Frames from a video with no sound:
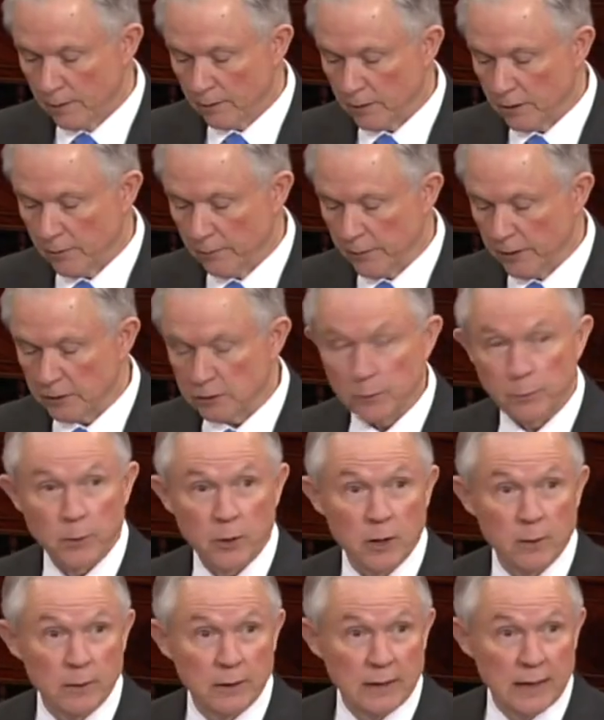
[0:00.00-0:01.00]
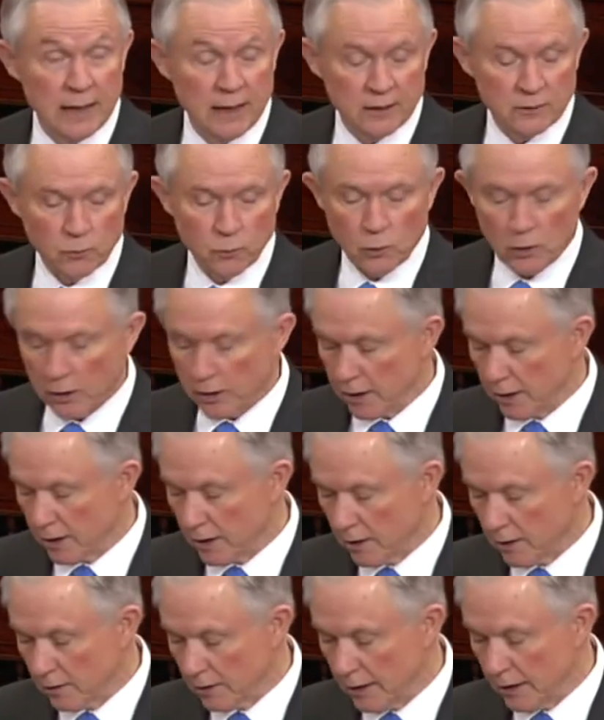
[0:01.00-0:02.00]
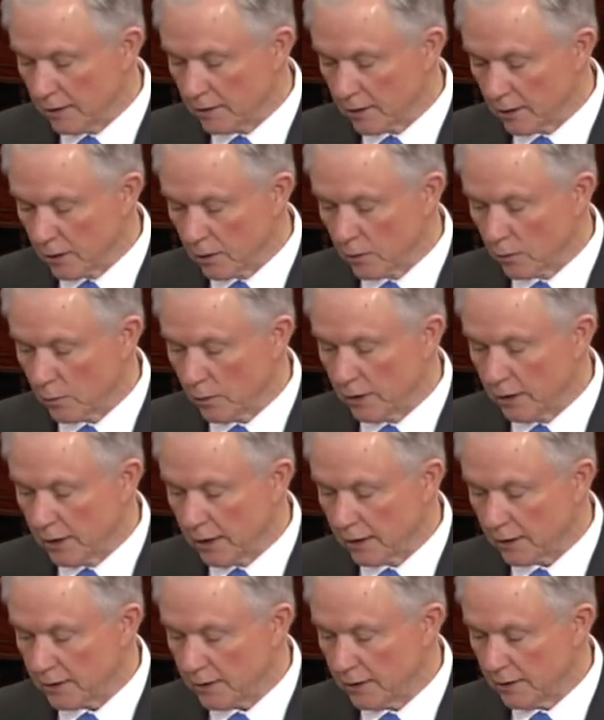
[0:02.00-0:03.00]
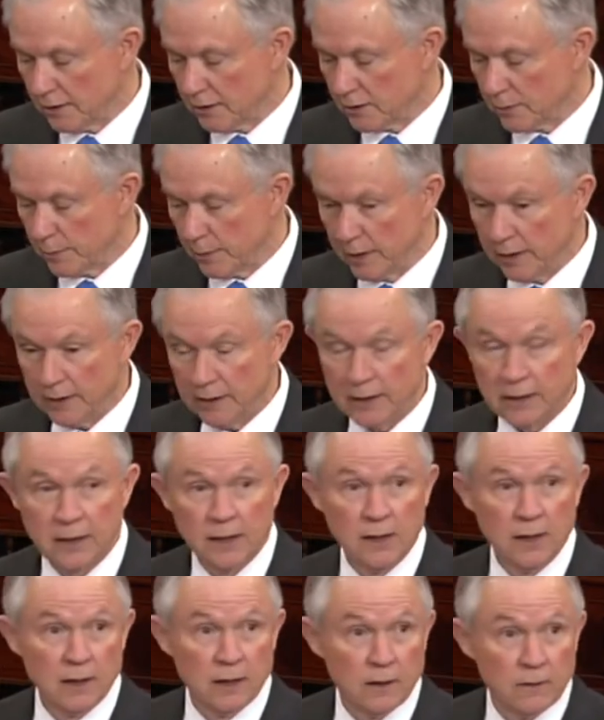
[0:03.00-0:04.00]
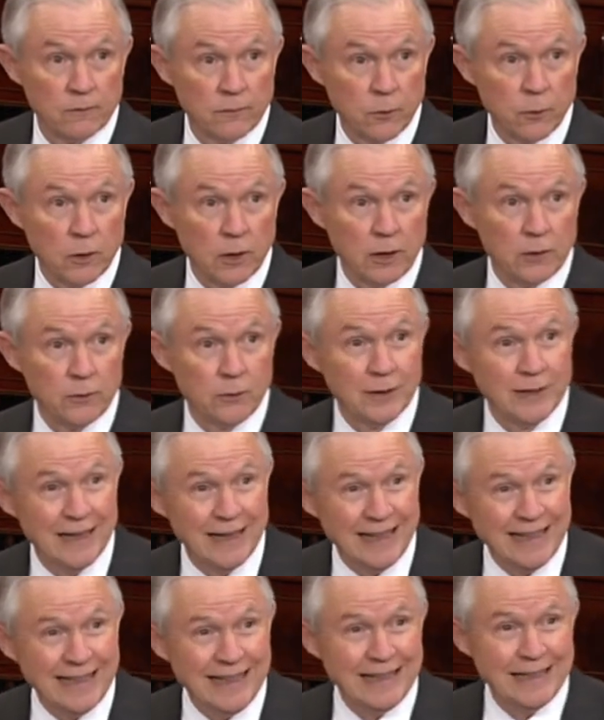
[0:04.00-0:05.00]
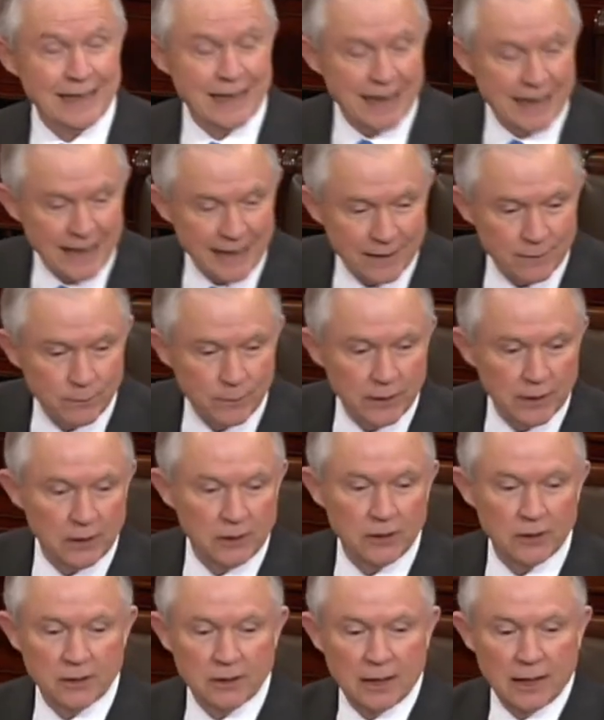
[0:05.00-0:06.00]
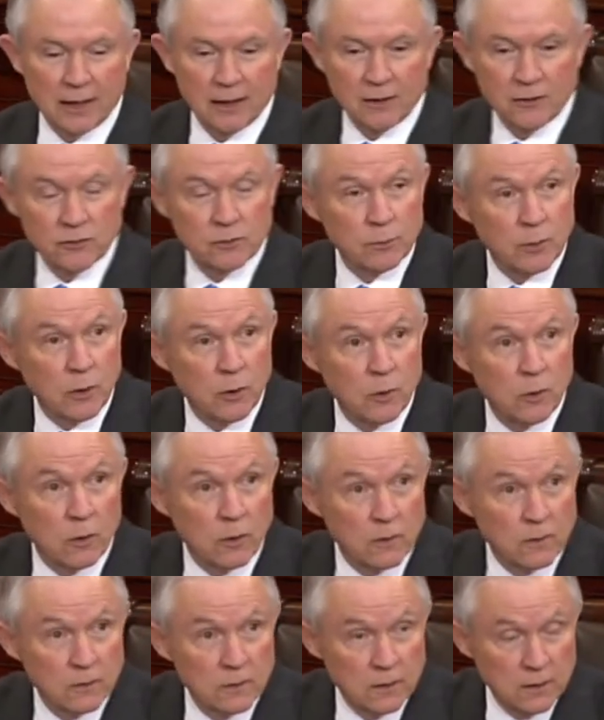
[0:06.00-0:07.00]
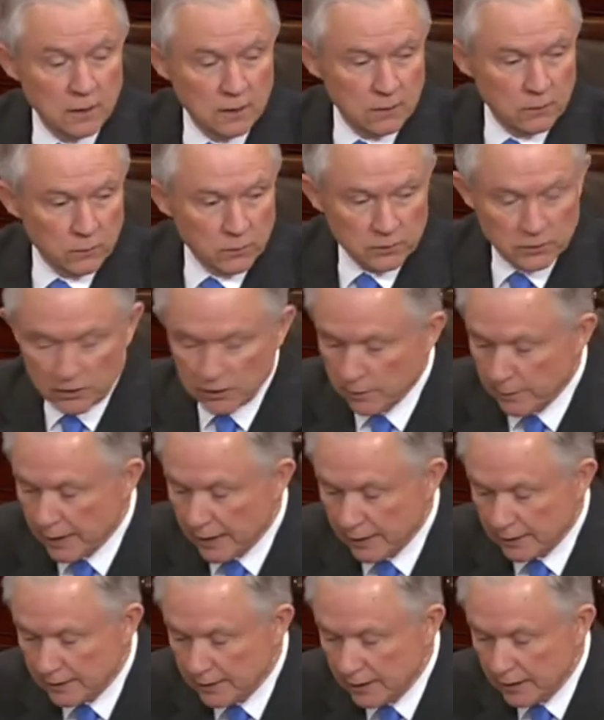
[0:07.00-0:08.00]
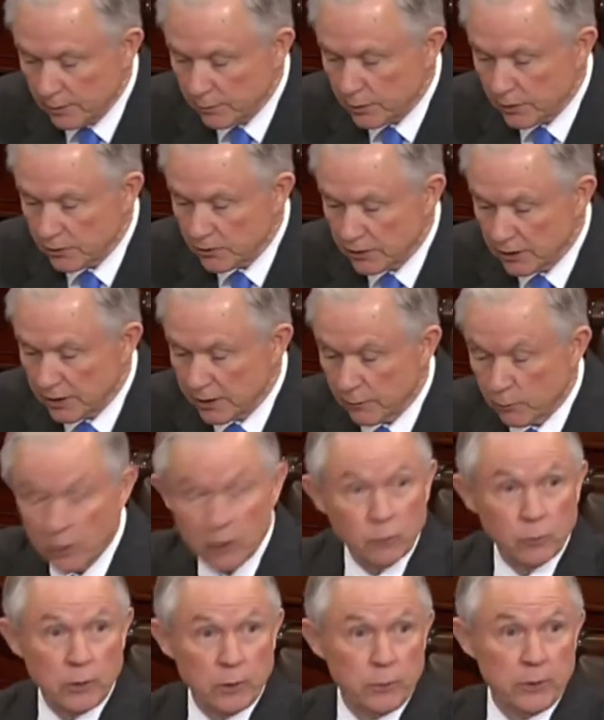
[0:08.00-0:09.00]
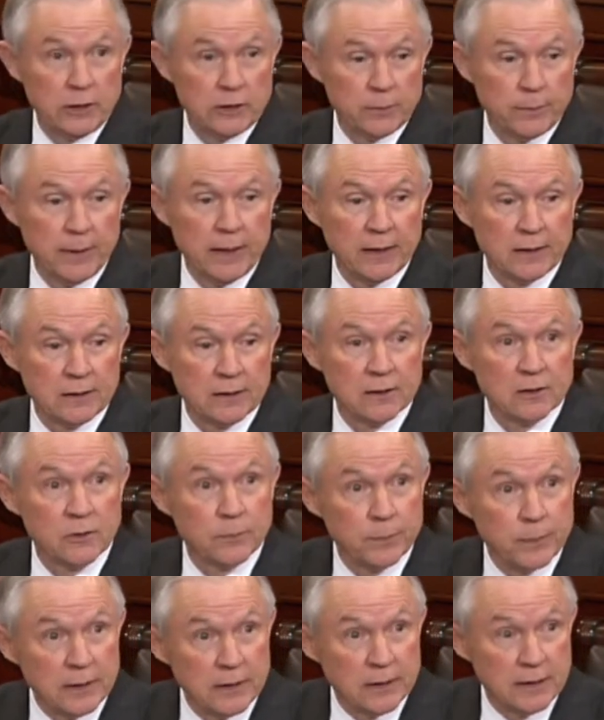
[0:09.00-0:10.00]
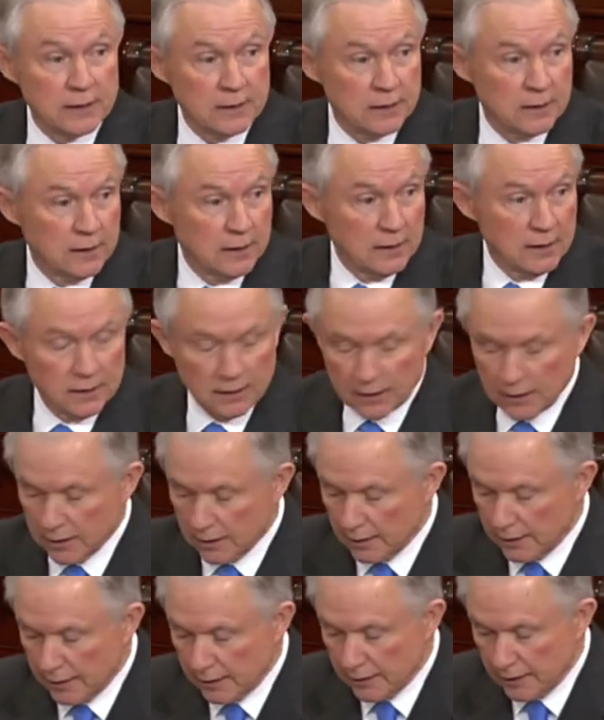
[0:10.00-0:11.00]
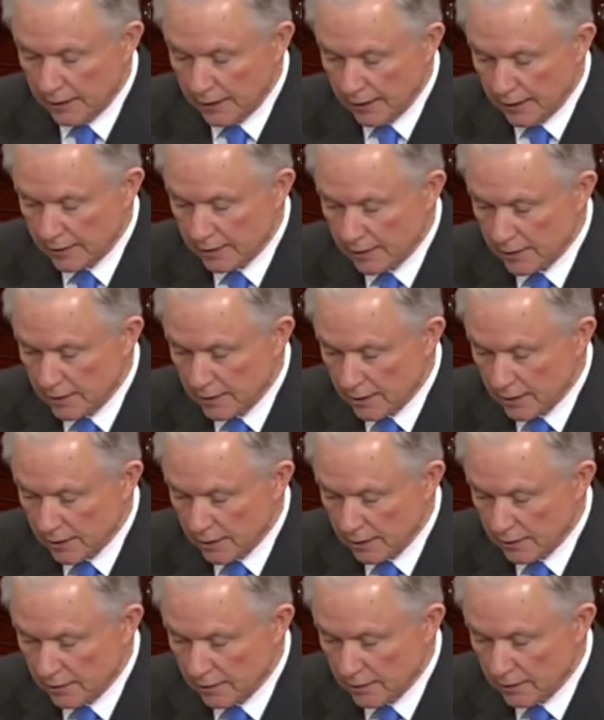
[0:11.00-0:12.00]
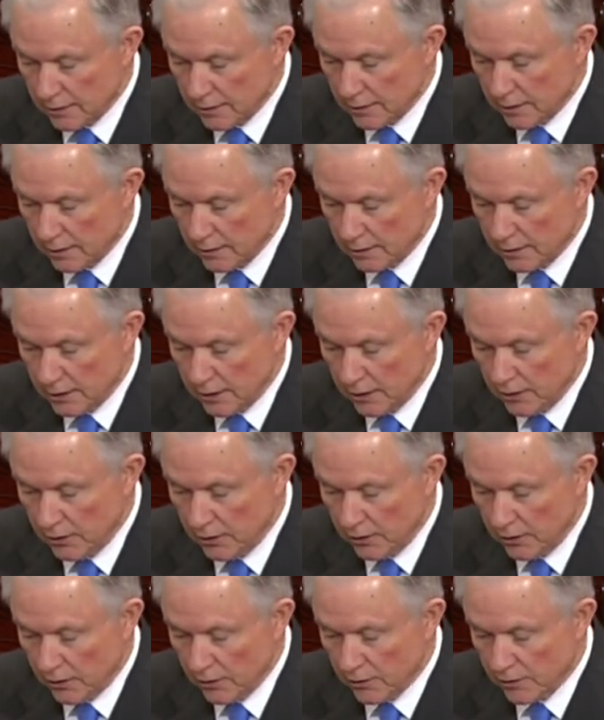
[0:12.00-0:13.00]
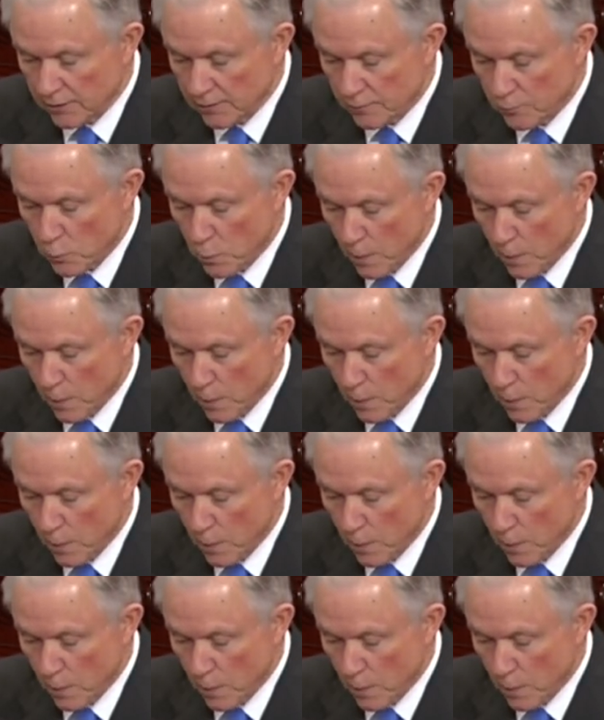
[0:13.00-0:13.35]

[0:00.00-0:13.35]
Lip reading: The Defense Department now is working on a total reduction in spending of $489 billion more, which is about 10% of what we would expect to spend in the next 10 years.